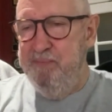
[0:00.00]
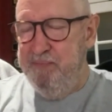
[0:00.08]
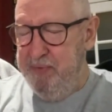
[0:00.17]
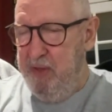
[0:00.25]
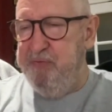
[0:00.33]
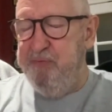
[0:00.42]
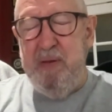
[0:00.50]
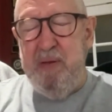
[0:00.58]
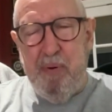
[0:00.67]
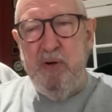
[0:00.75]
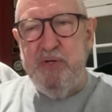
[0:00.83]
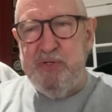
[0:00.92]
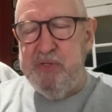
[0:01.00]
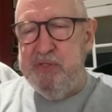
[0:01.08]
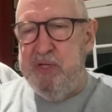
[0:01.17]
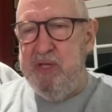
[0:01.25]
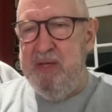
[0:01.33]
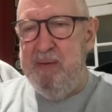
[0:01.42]
A 3-person
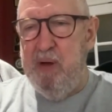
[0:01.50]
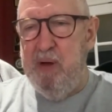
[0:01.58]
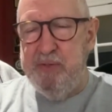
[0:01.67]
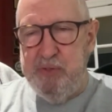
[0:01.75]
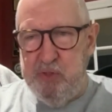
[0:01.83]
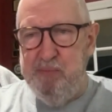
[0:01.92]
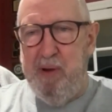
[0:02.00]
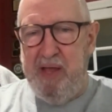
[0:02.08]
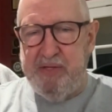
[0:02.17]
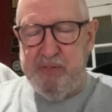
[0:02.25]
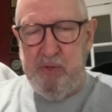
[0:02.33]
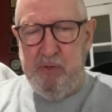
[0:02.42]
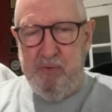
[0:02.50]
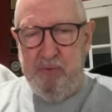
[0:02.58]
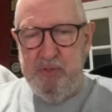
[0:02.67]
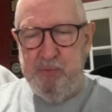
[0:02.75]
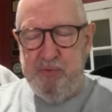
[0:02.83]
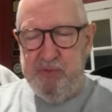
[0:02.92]
team on 2 bikes. So
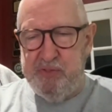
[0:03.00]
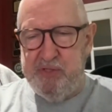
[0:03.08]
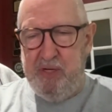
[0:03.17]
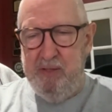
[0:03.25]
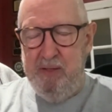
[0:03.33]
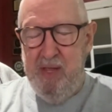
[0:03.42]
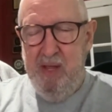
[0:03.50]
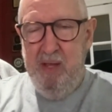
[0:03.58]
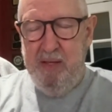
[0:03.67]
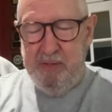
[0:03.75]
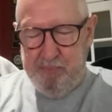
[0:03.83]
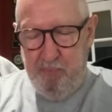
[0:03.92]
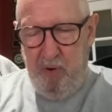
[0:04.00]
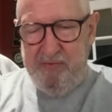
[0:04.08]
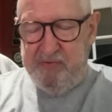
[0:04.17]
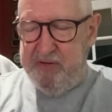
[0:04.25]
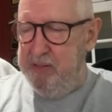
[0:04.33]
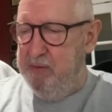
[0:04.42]
Chris with his wife
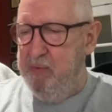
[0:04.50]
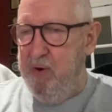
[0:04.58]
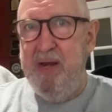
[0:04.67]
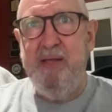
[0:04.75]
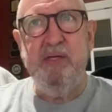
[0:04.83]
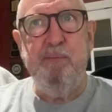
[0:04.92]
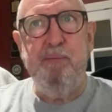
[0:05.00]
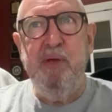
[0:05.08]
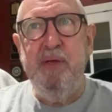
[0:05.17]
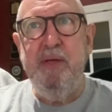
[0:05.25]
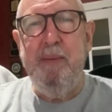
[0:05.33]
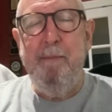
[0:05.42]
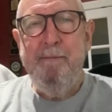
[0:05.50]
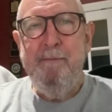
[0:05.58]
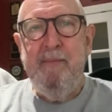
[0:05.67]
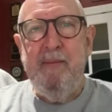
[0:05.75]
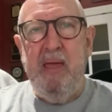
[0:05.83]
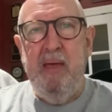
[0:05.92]
Stella riding as a pillion,
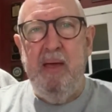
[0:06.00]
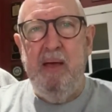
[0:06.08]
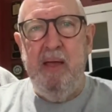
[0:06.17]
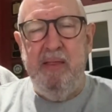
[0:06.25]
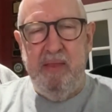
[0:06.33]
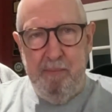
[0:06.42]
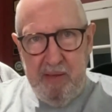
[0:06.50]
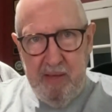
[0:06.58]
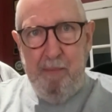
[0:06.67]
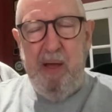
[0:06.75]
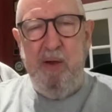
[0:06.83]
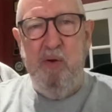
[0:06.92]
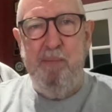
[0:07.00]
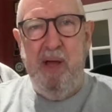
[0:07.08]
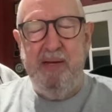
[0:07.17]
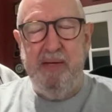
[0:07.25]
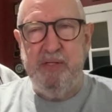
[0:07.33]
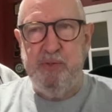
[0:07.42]
and then me on my own
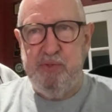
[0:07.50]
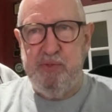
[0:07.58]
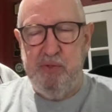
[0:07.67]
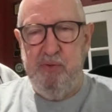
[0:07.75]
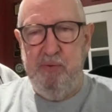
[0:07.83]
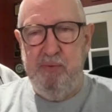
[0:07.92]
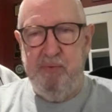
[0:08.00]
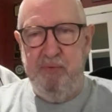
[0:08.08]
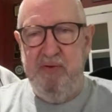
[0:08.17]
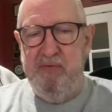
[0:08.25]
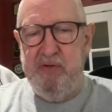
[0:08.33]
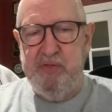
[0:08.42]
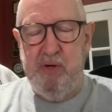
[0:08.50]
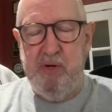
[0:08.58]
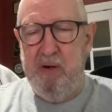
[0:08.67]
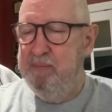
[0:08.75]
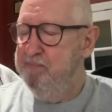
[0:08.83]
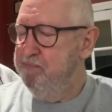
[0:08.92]
bike next to us. So the 3 of us
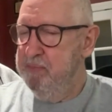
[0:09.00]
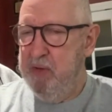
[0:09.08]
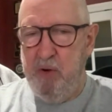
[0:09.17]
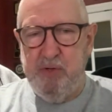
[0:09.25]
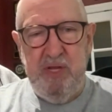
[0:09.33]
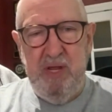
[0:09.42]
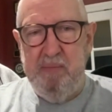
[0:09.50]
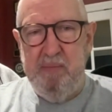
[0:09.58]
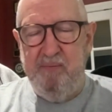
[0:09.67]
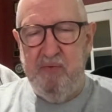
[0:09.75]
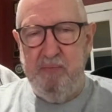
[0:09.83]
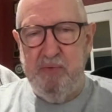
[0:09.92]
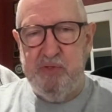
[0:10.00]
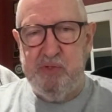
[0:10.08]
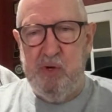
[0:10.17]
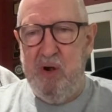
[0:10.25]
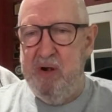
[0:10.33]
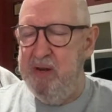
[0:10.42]
are teamed up from the
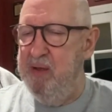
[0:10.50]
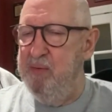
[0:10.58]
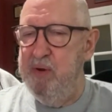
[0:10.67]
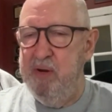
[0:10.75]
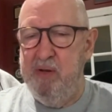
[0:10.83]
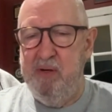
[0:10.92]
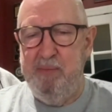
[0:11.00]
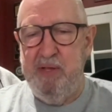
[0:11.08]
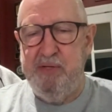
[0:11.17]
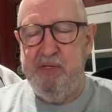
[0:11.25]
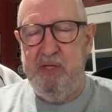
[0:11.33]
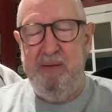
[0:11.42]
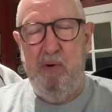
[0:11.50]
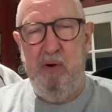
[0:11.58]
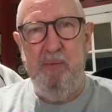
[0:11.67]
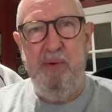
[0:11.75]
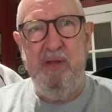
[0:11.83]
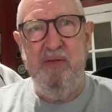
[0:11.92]
start, and we are going to be a team all
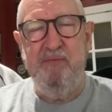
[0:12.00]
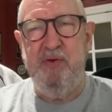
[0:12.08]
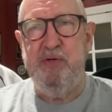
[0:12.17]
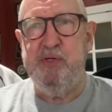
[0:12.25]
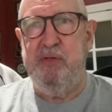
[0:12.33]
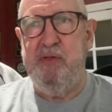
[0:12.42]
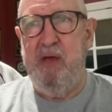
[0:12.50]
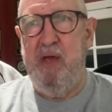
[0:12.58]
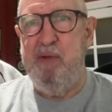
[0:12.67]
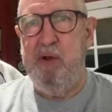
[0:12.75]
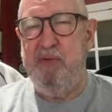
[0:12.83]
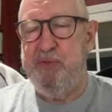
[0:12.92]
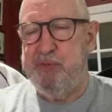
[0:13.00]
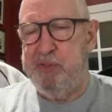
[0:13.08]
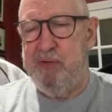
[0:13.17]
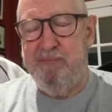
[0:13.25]
the way to the finish on the IBR this year.